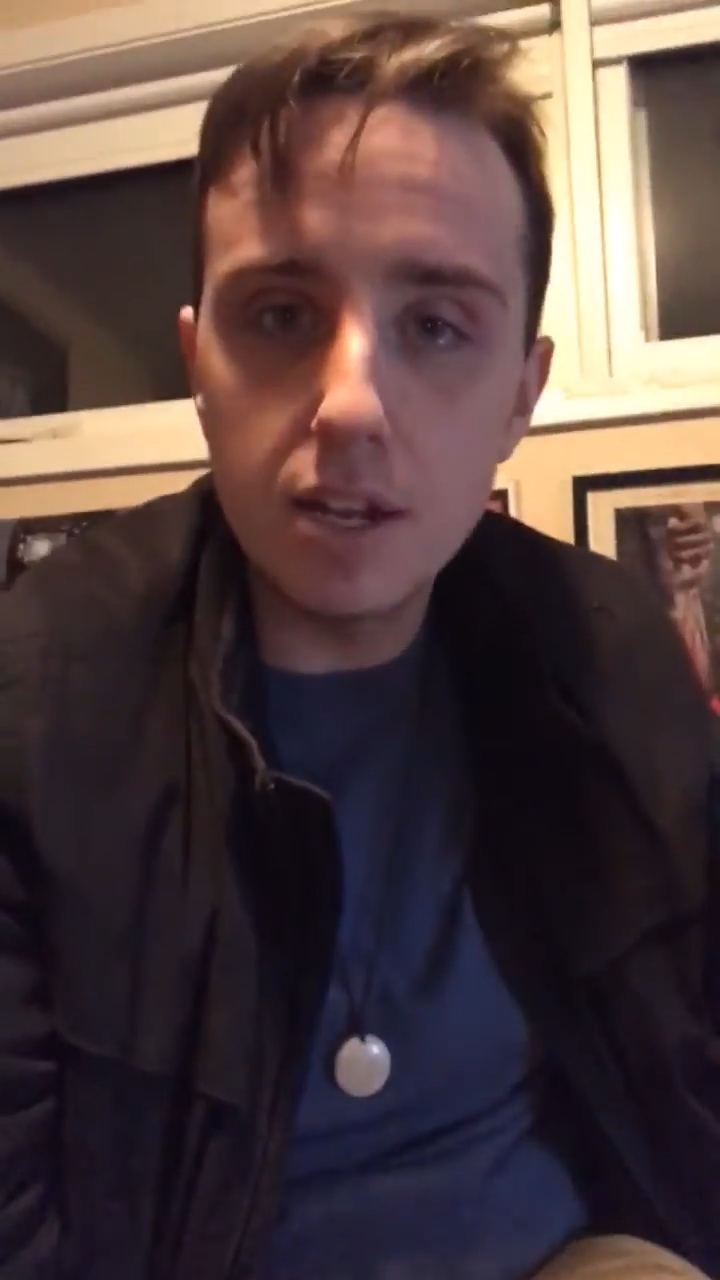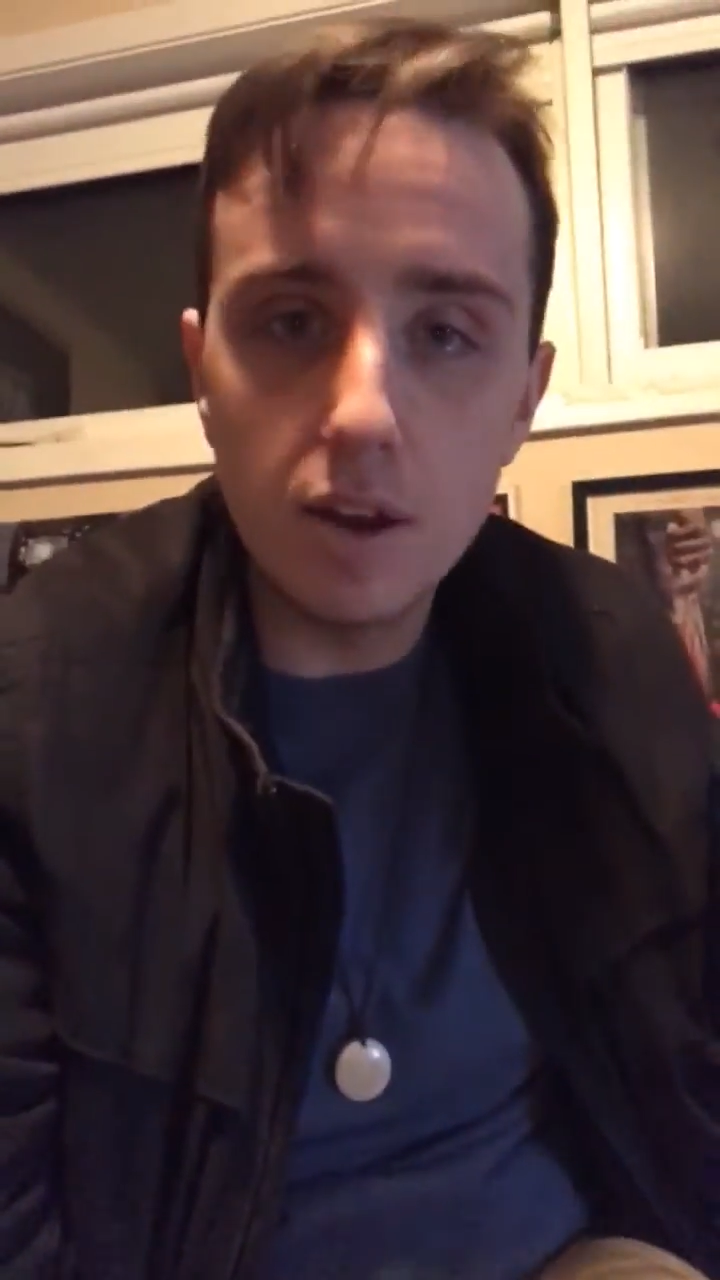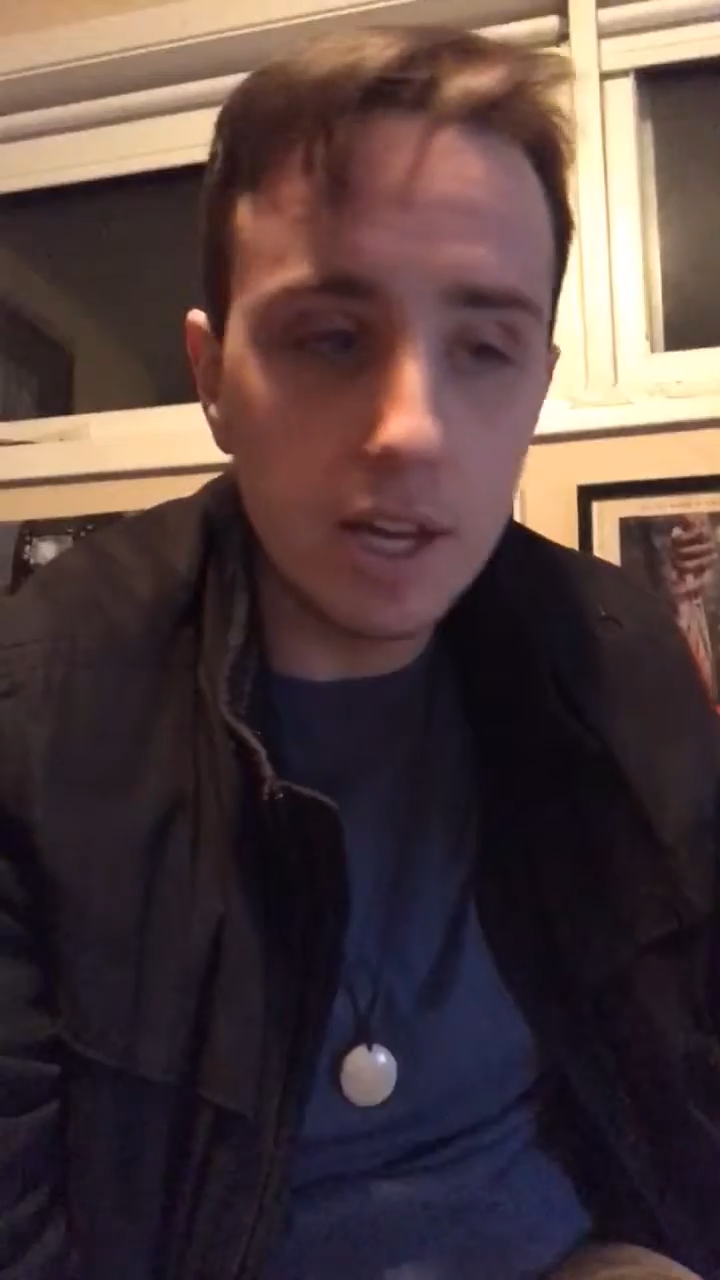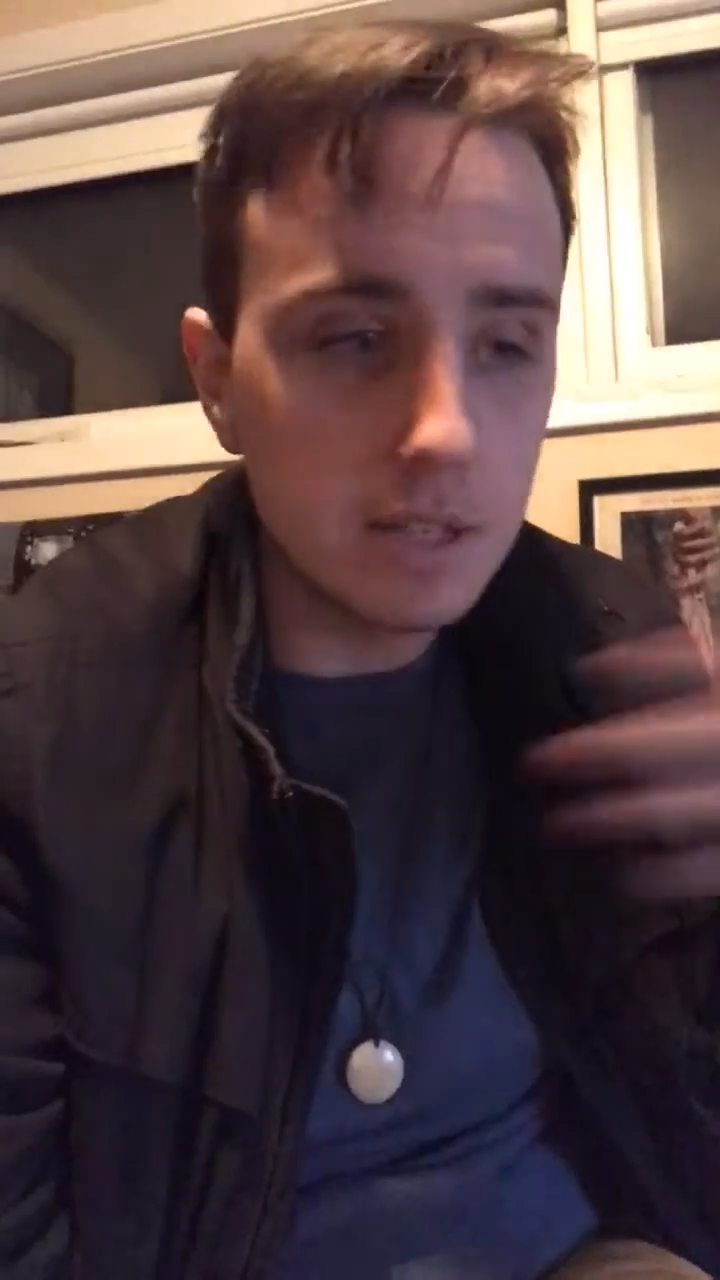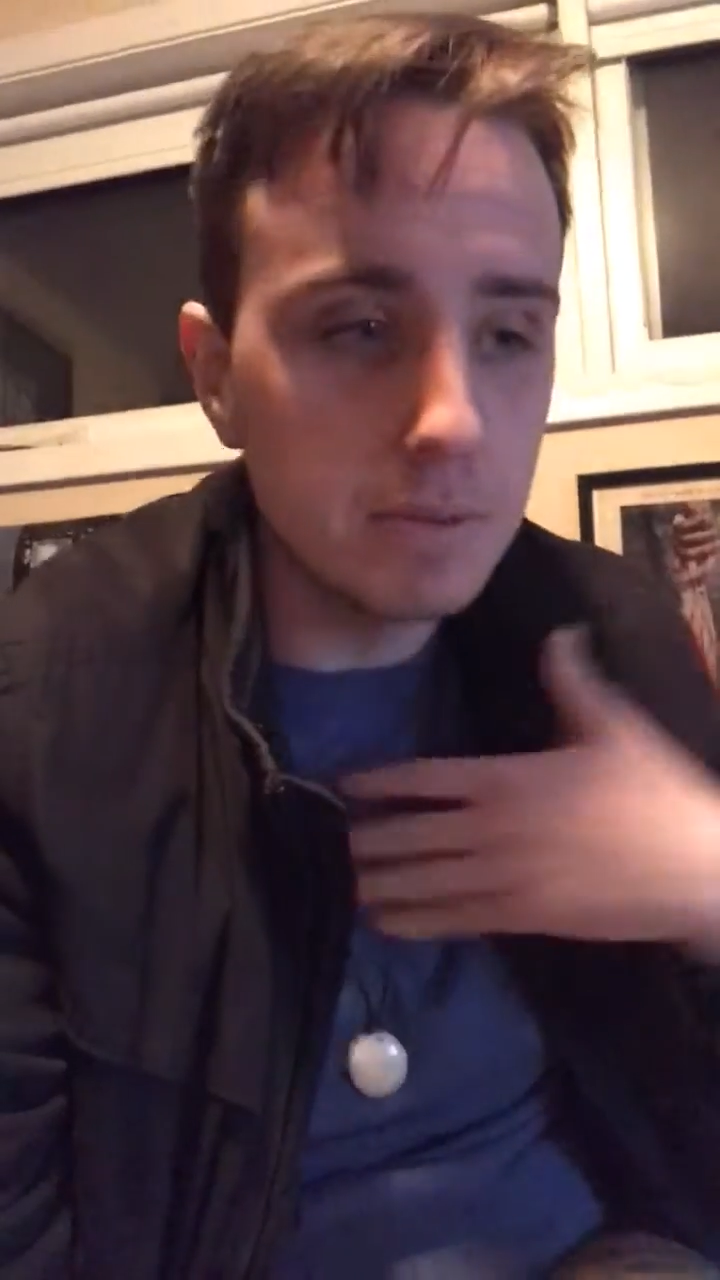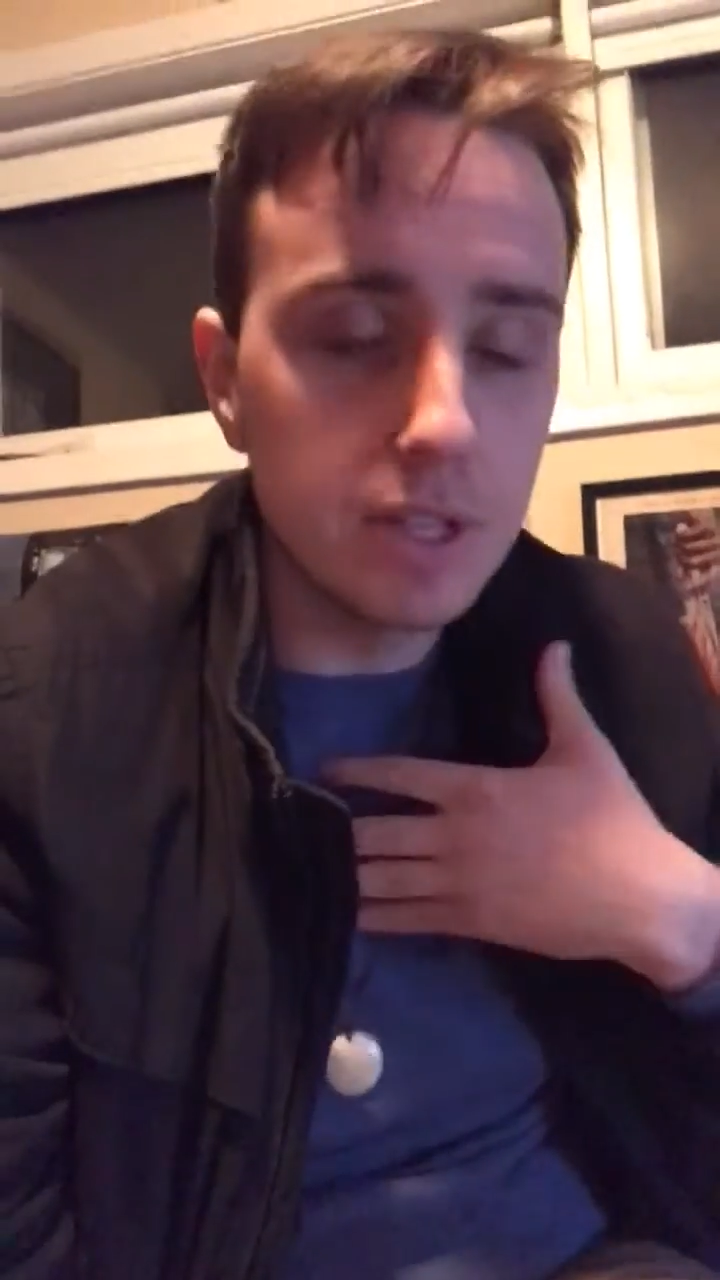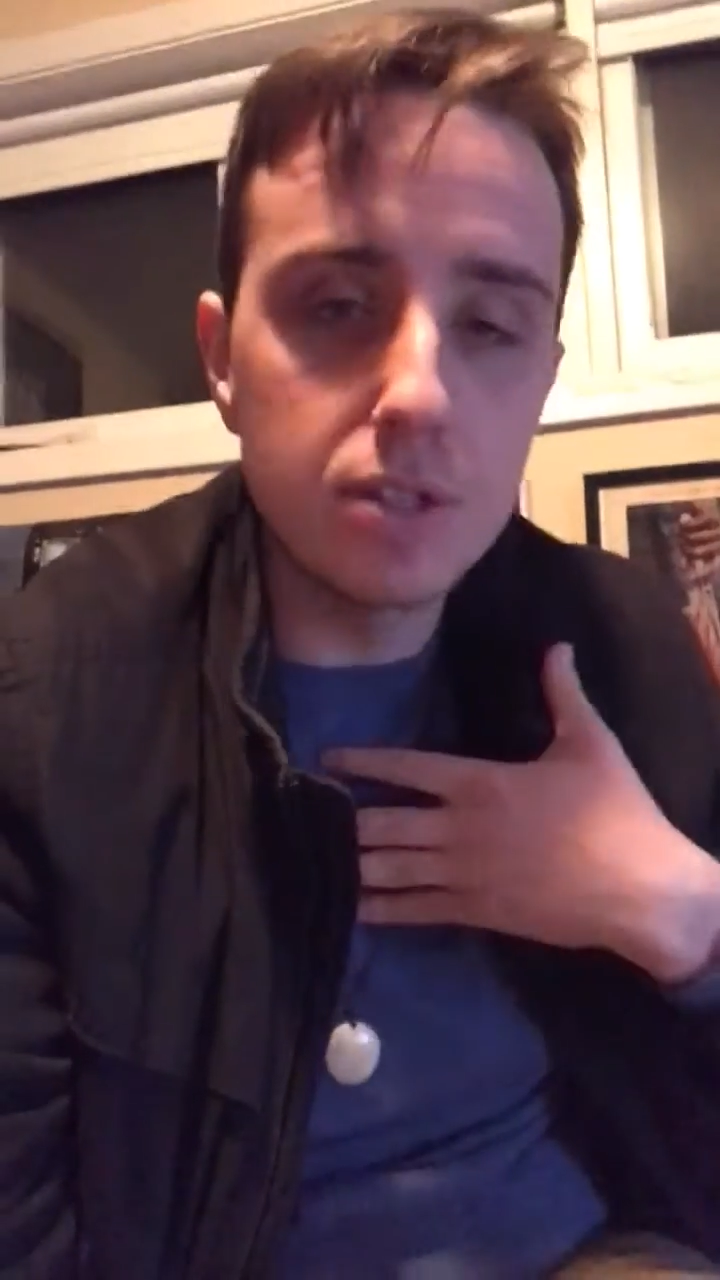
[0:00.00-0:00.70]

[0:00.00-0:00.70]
You know, I get to play